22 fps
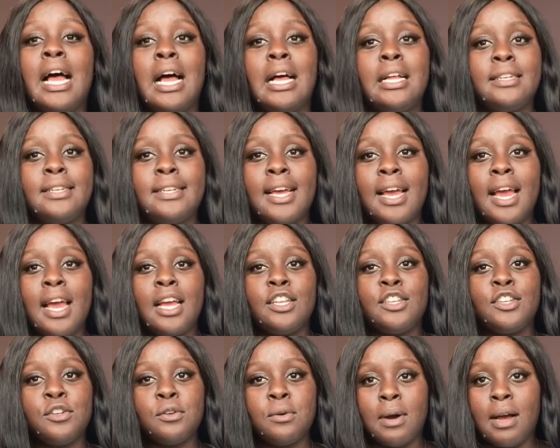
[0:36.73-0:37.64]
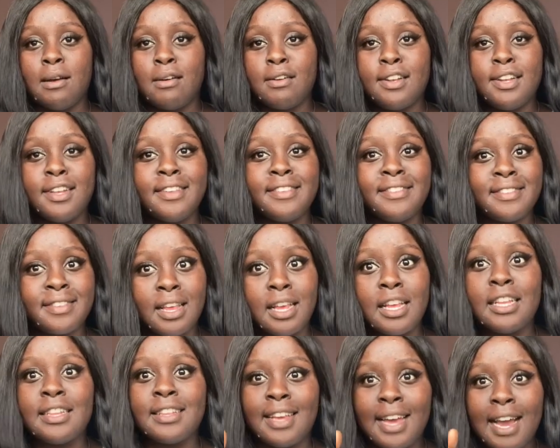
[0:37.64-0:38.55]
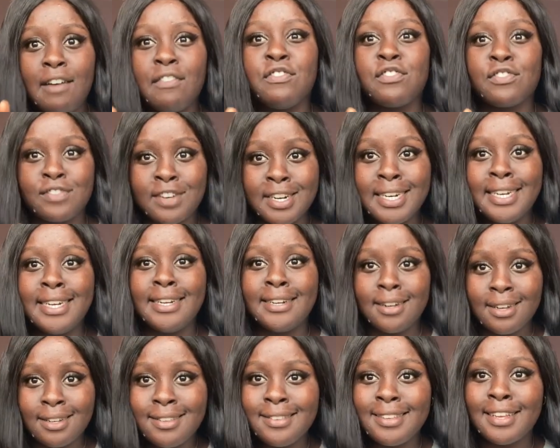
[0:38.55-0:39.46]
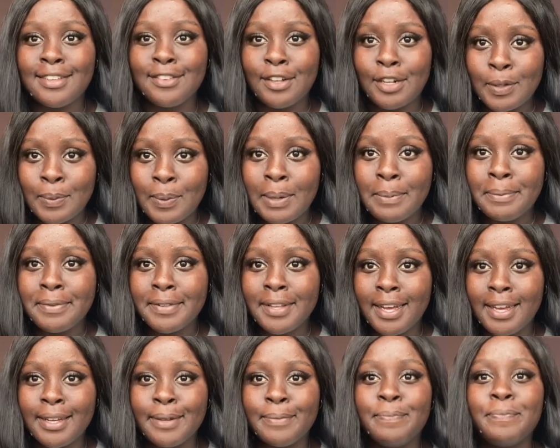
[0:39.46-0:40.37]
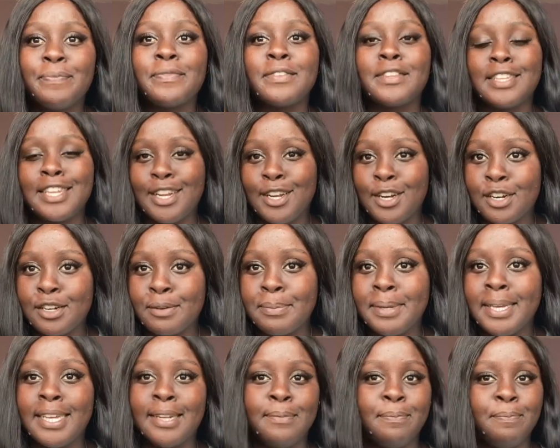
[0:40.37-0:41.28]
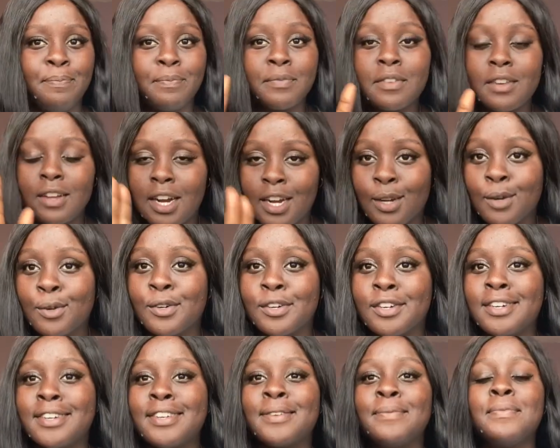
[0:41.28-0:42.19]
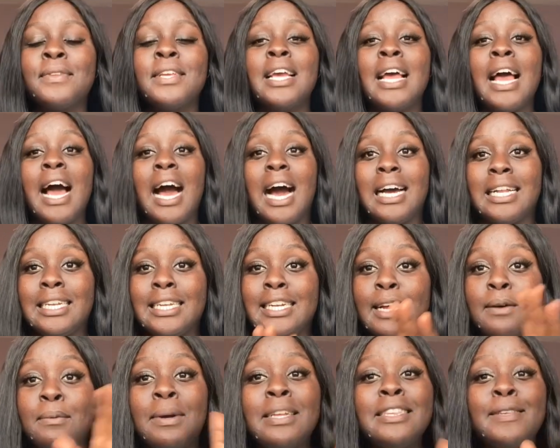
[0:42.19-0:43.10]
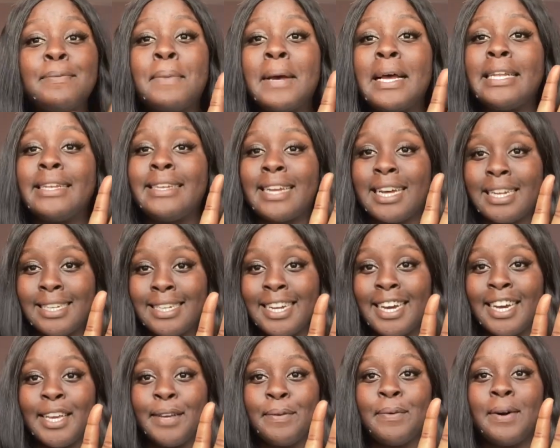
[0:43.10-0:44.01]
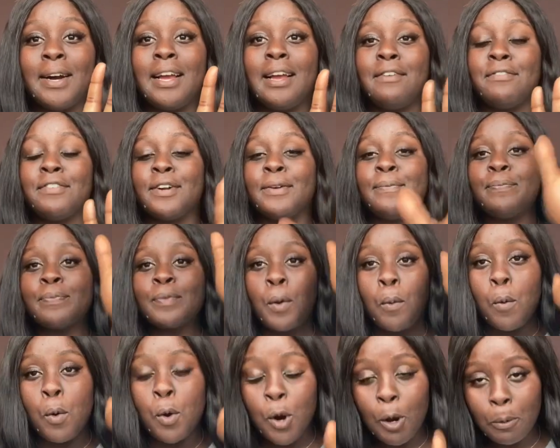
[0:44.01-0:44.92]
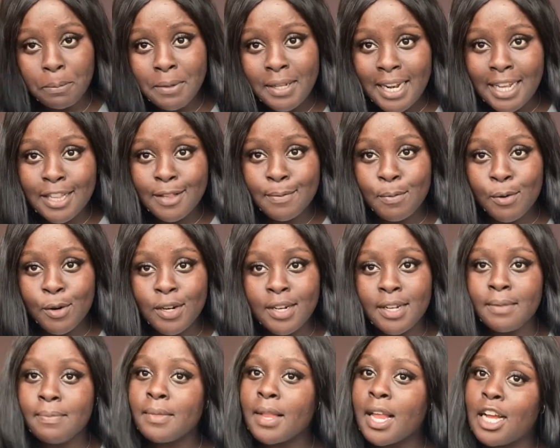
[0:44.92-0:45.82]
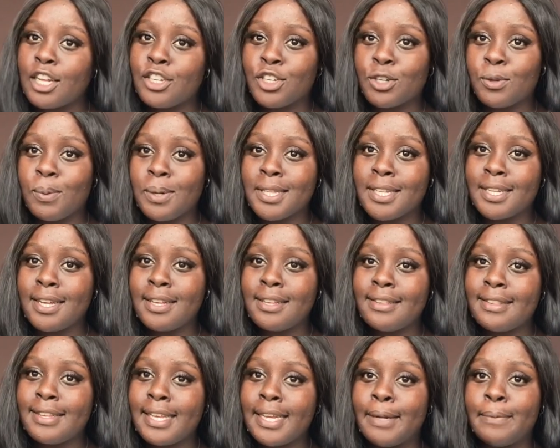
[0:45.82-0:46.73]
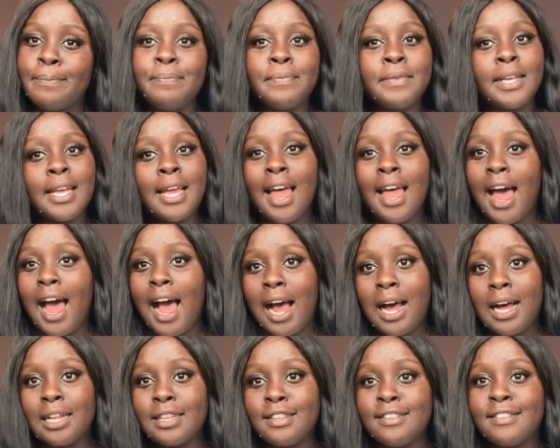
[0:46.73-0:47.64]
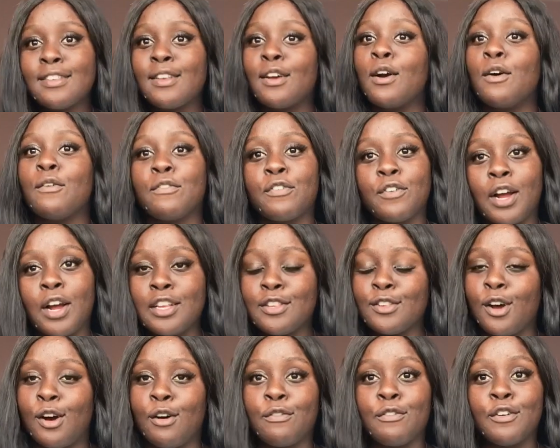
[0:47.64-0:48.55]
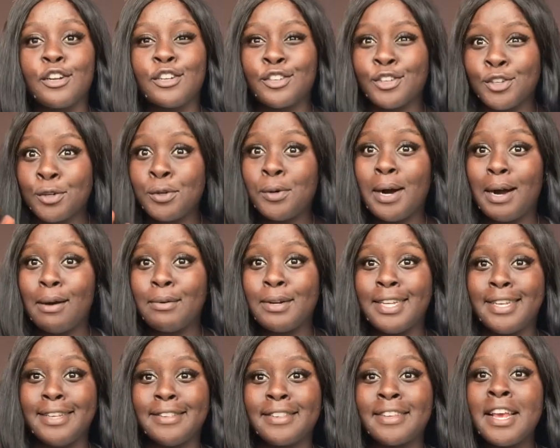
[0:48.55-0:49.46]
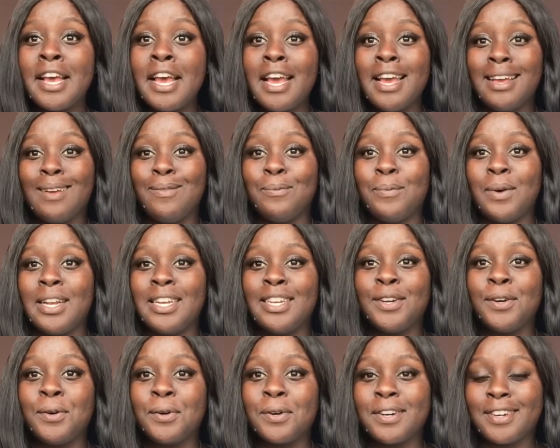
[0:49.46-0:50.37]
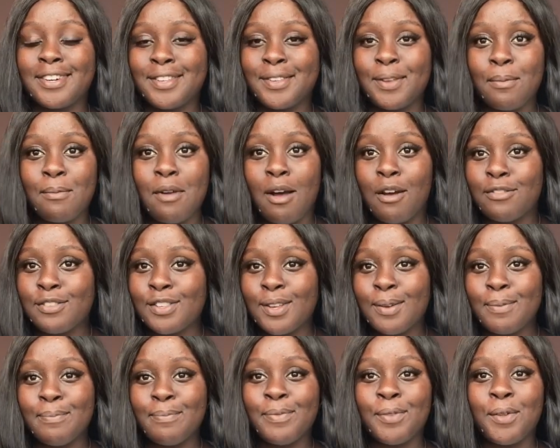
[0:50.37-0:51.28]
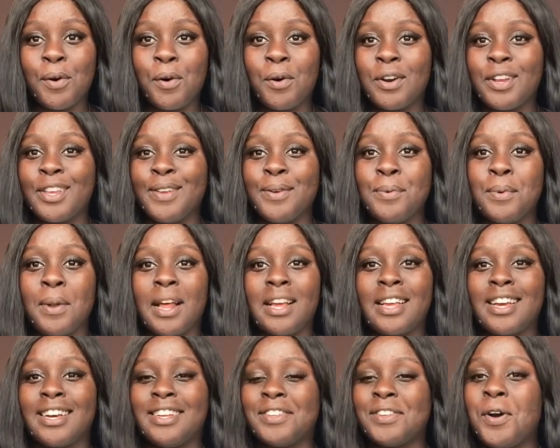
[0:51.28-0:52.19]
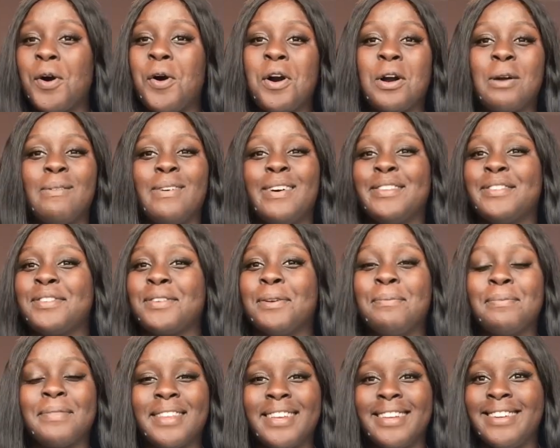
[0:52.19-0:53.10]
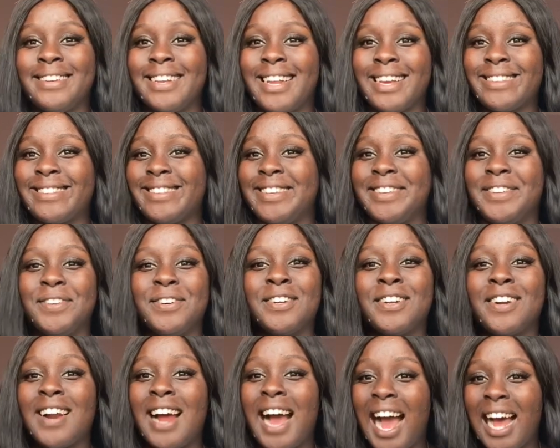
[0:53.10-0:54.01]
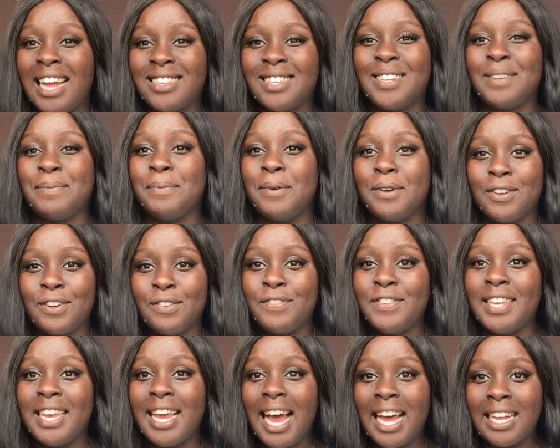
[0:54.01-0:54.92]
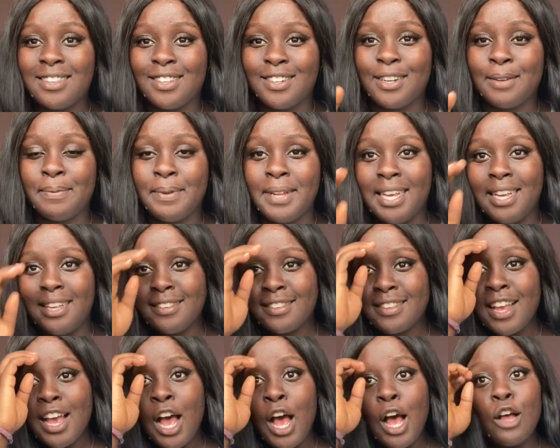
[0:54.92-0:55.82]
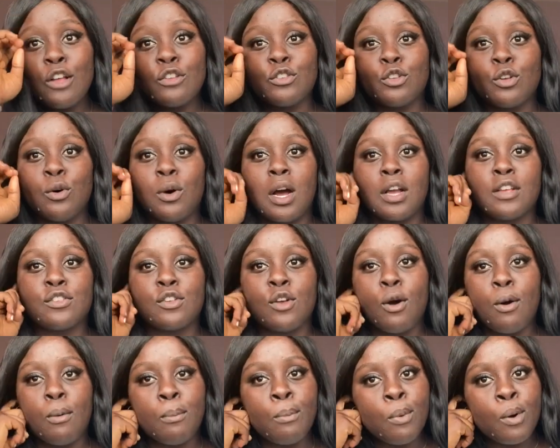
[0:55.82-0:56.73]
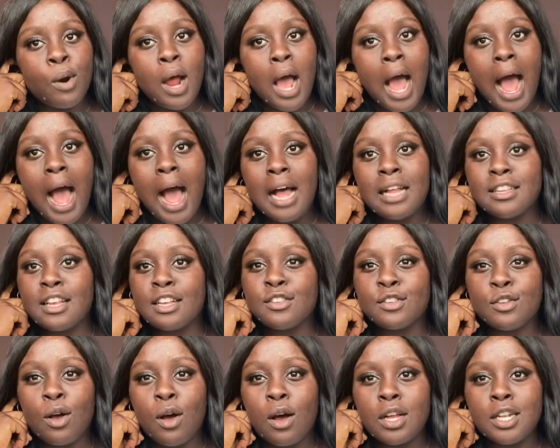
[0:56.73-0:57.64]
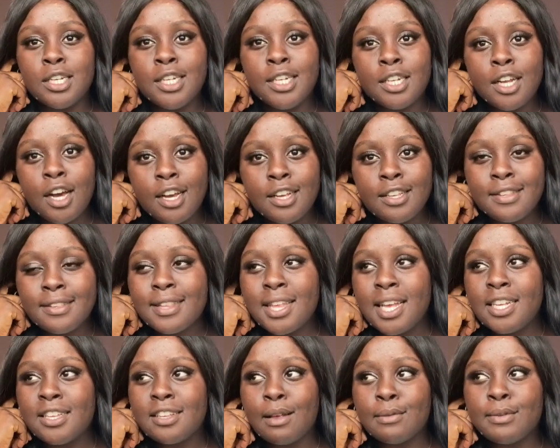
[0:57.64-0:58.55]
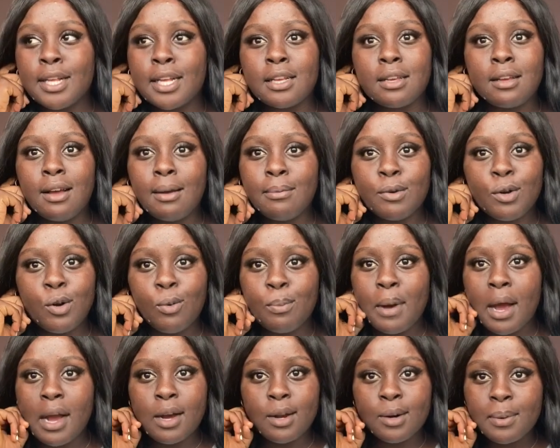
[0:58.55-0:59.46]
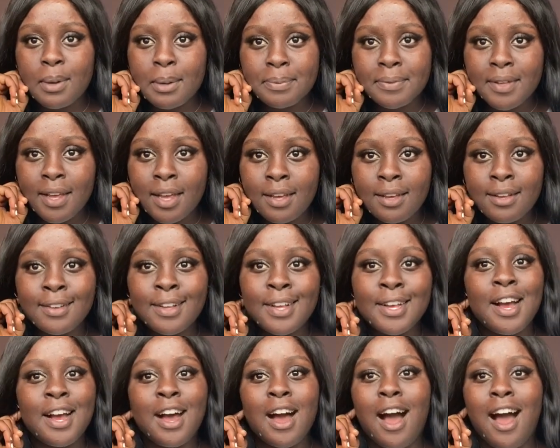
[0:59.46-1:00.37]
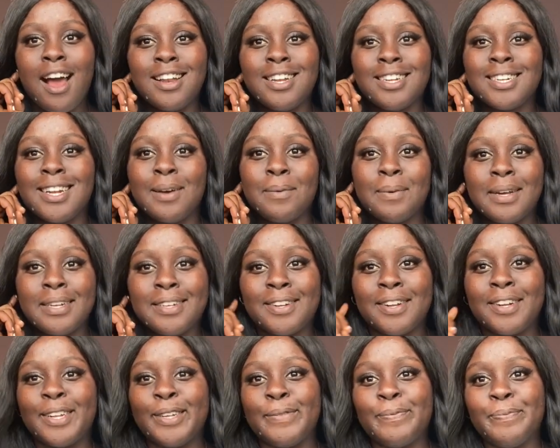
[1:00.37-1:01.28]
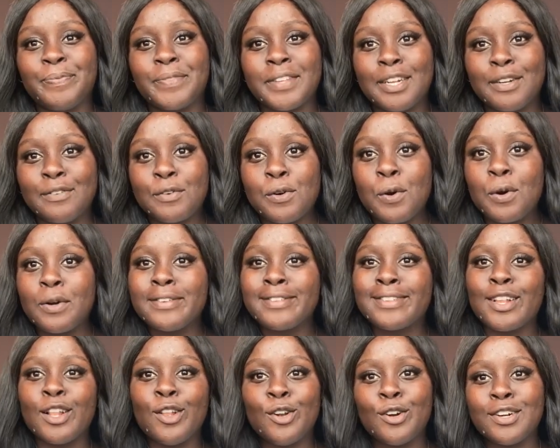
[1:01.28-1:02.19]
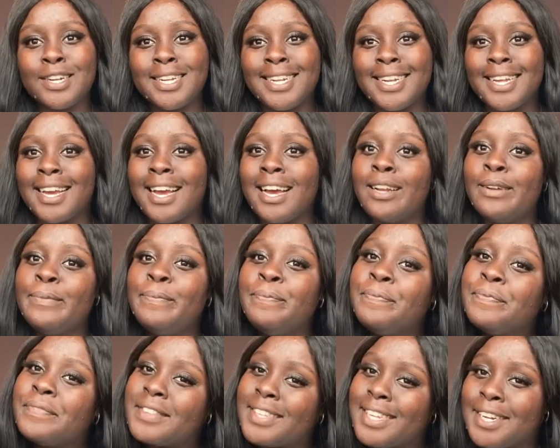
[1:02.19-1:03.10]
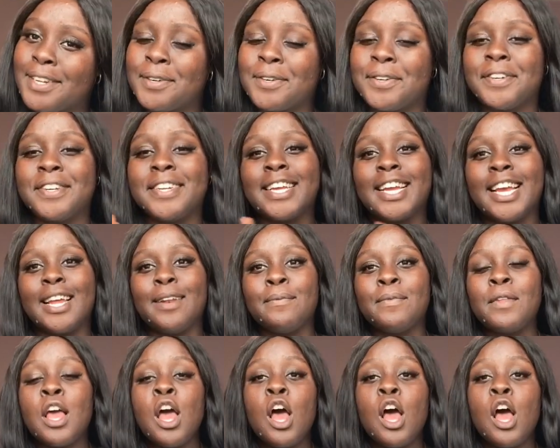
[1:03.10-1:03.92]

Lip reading: And then, you know how it is, they have really nice things on the website. They lured me in. I ordered. And then I went to bed that night, whatever. Woke up the next morning, and sure, what did I see? Ads for I Saw First. You know how it is. When you order something off something, or you like talk about something, next thing you know, you see ads at the place. So I saw more ads. I saw a nice thing. I was like, I'm going back on the website. And then I went on it. And of course, lured in again. Then I ordered again.